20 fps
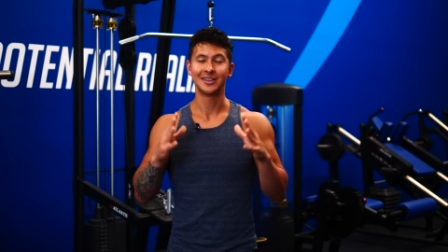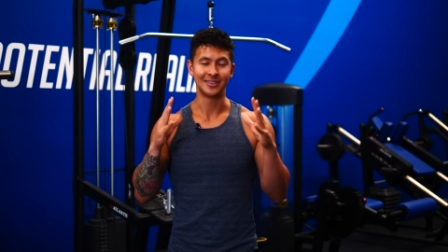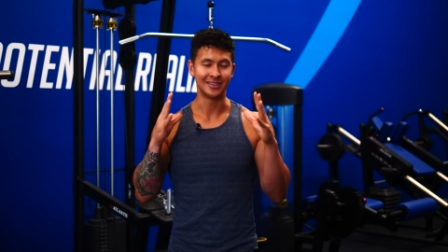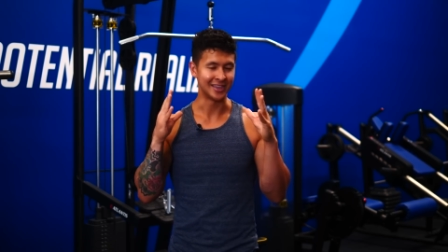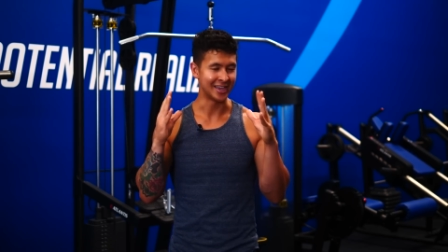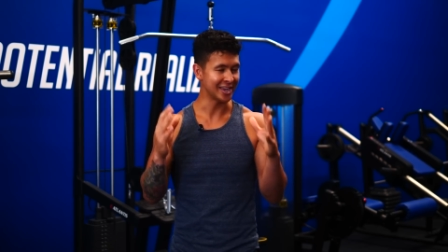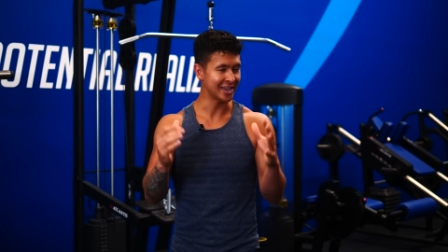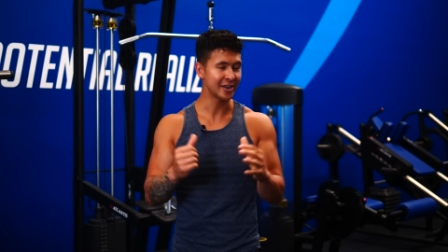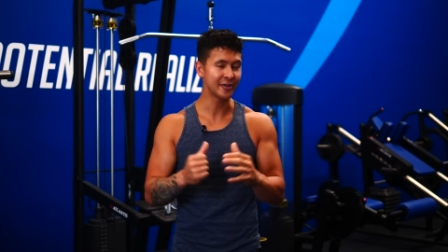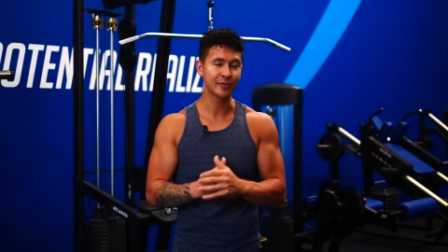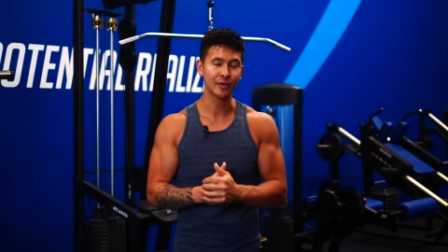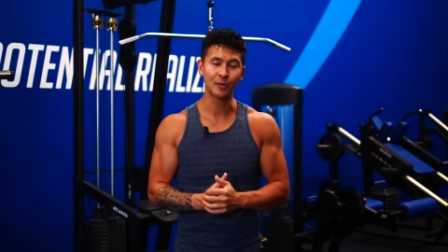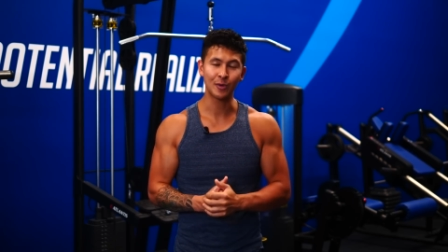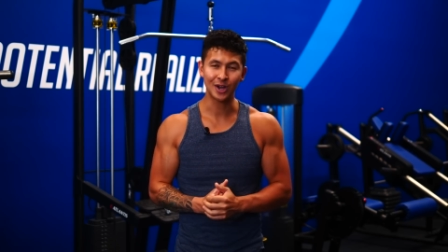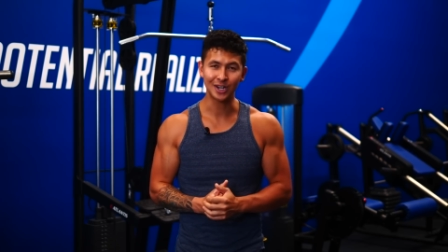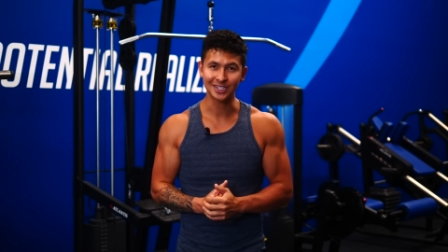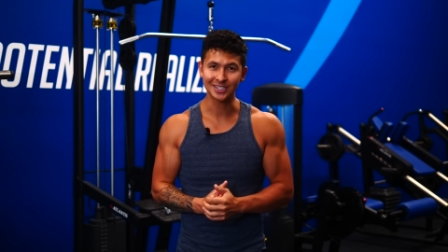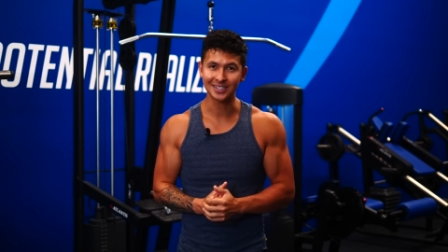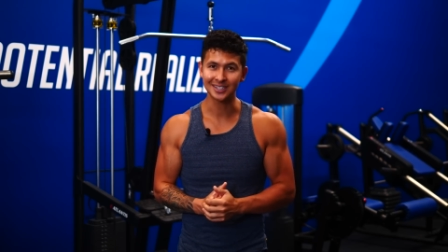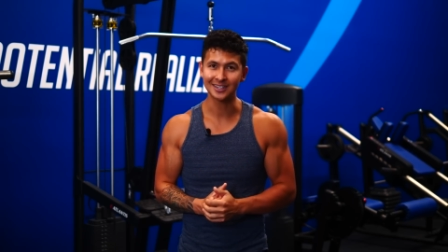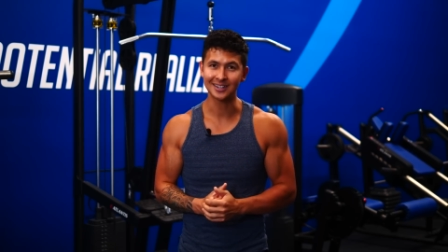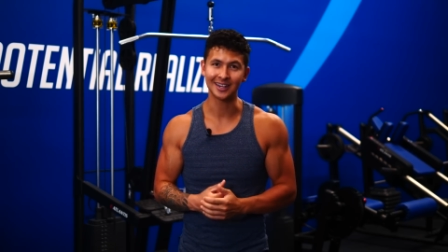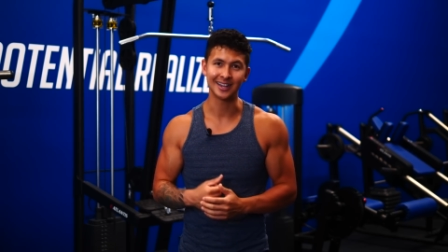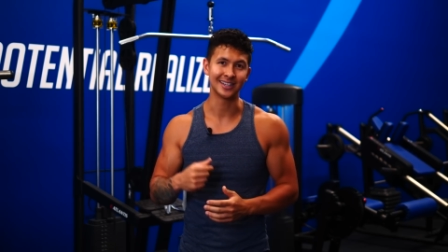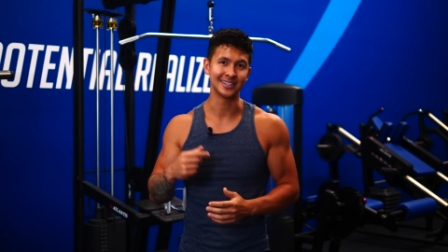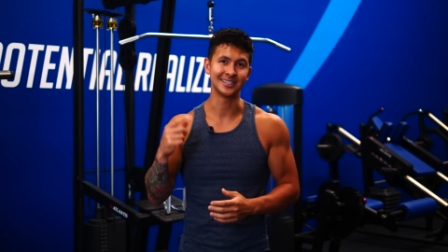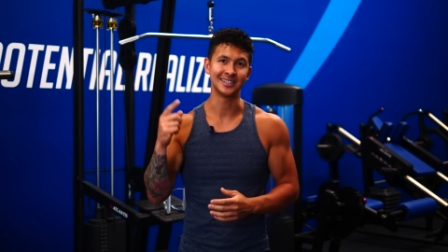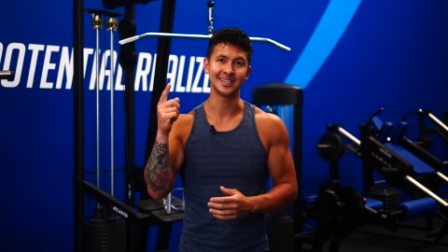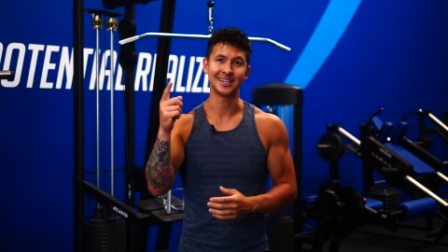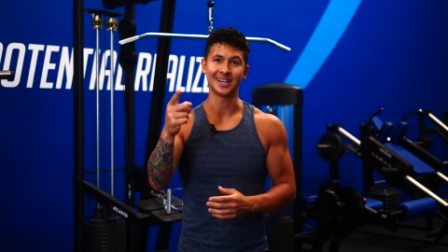Thank you for watching and
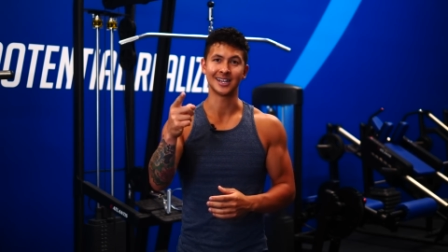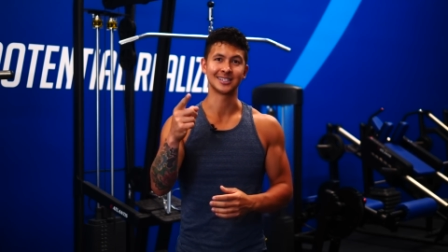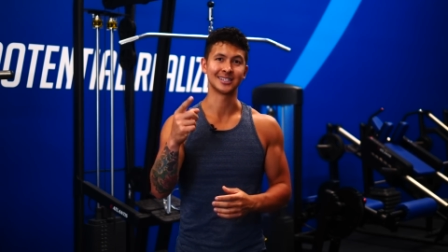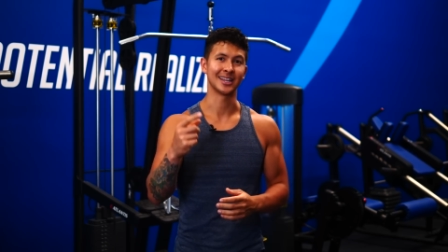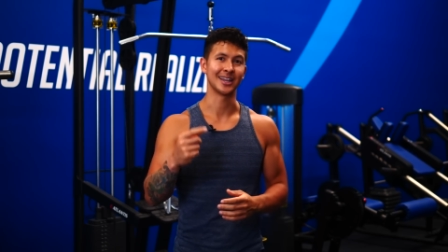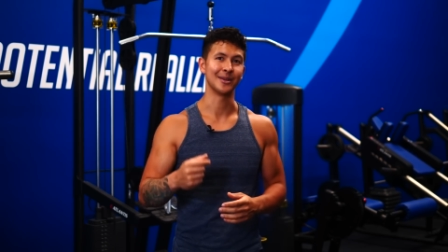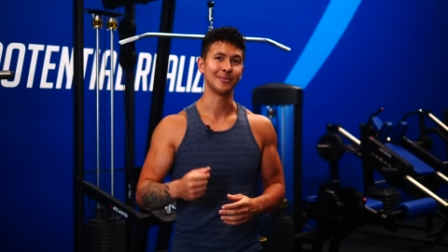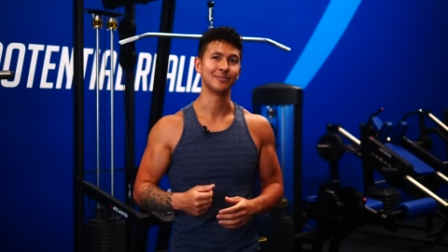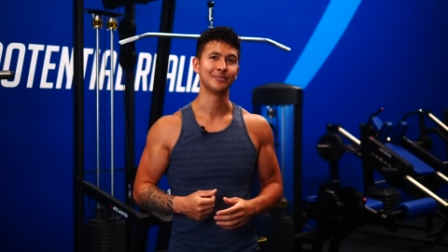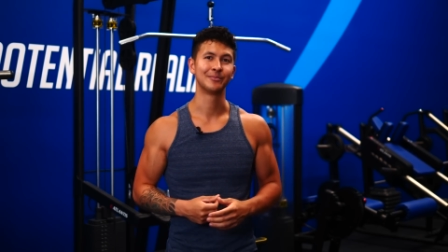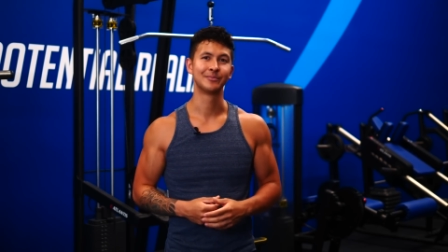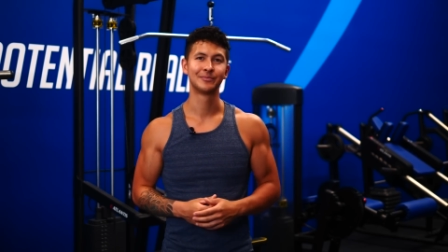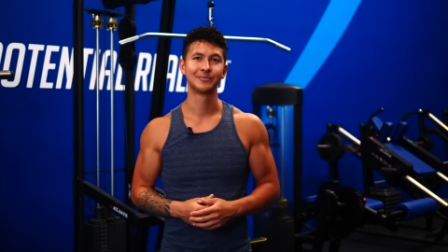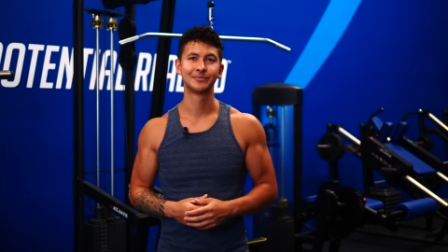I'll see you next time.